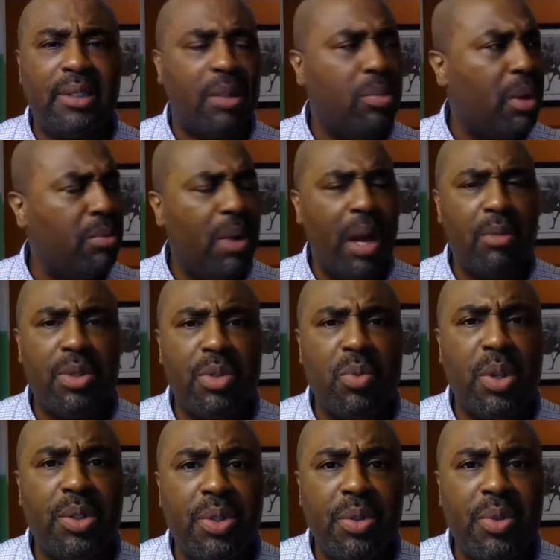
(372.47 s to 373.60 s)
He said, well, why
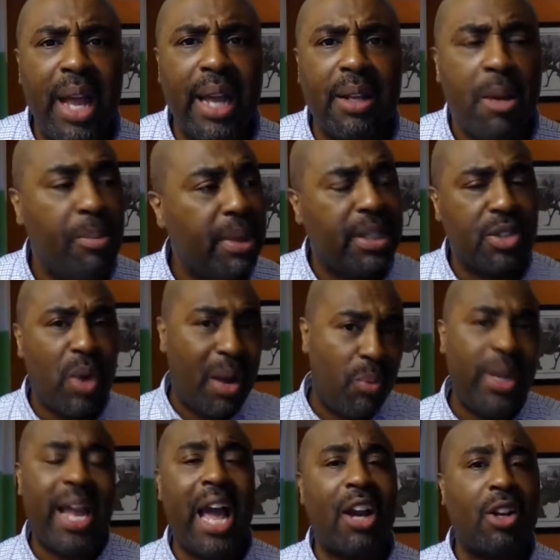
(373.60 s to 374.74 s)
would you want to do that? Because
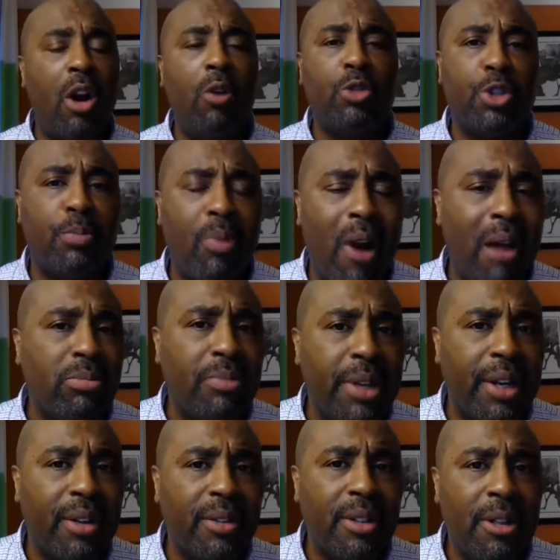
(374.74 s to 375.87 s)
we got a culture
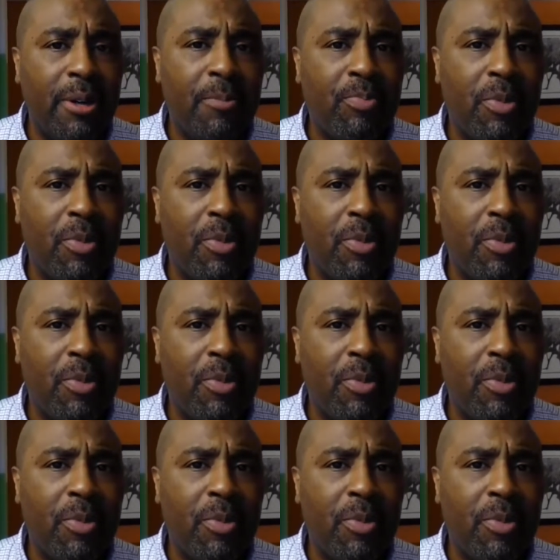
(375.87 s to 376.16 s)
problem here.